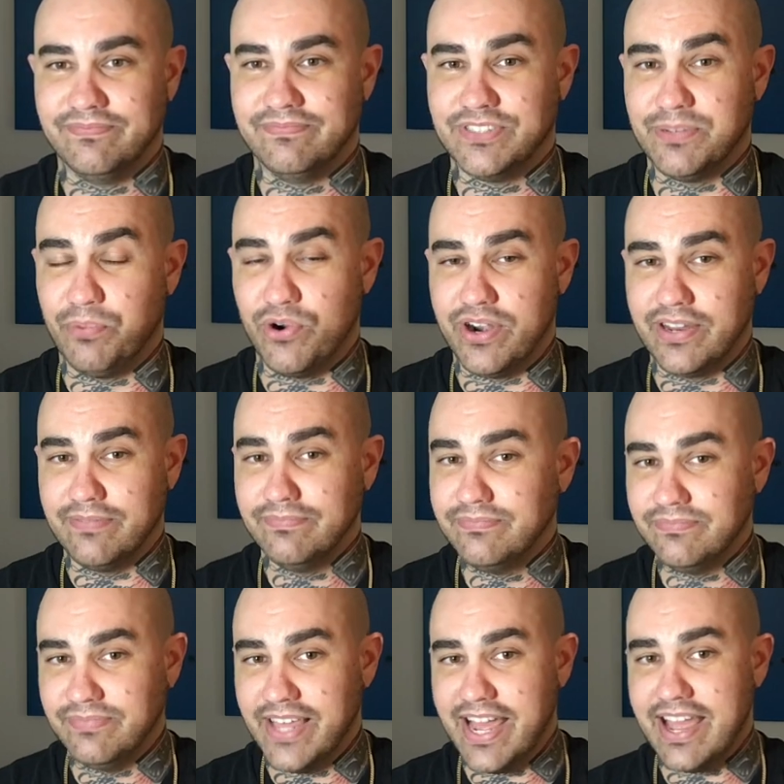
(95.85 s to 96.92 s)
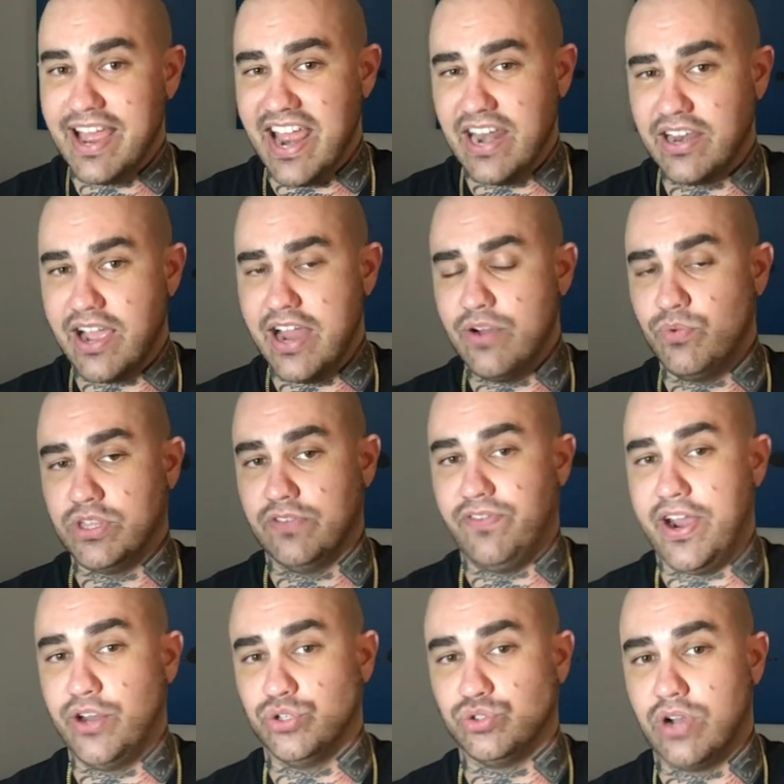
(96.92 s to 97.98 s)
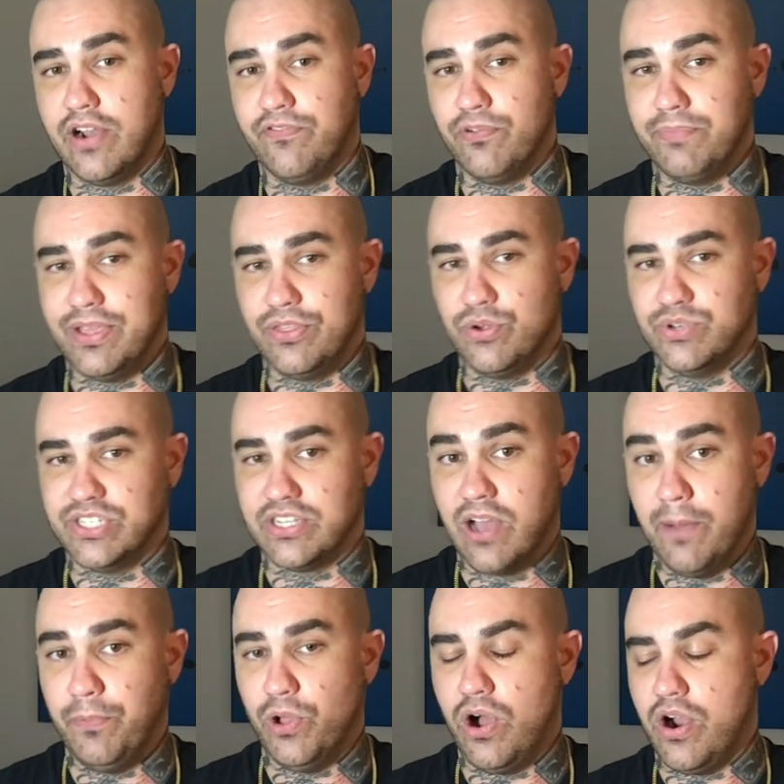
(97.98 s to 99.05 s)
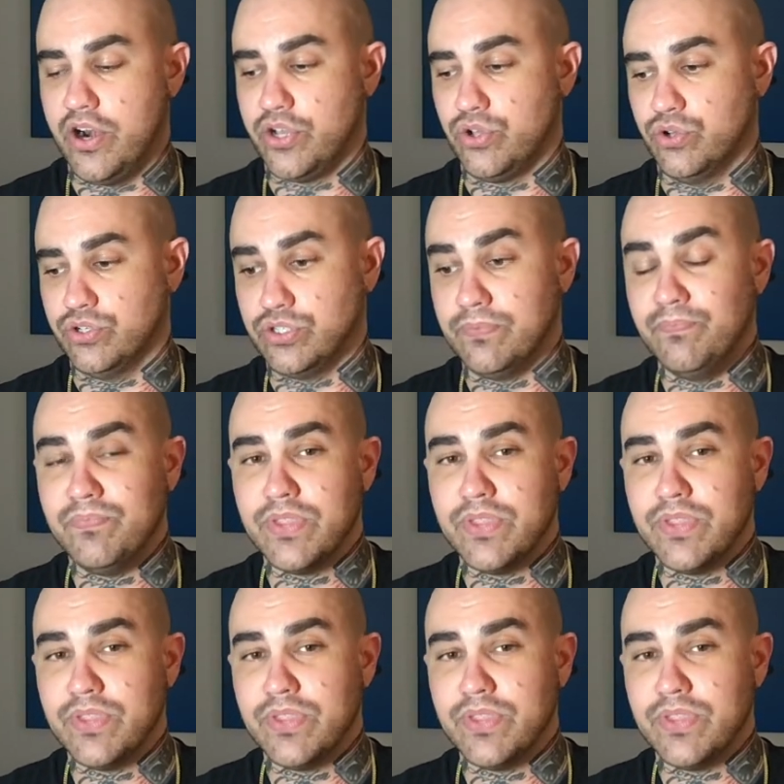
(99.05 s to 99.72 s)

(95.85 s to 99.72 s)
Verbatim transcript: supporting that and kind of with the final straw for me there was a couple articles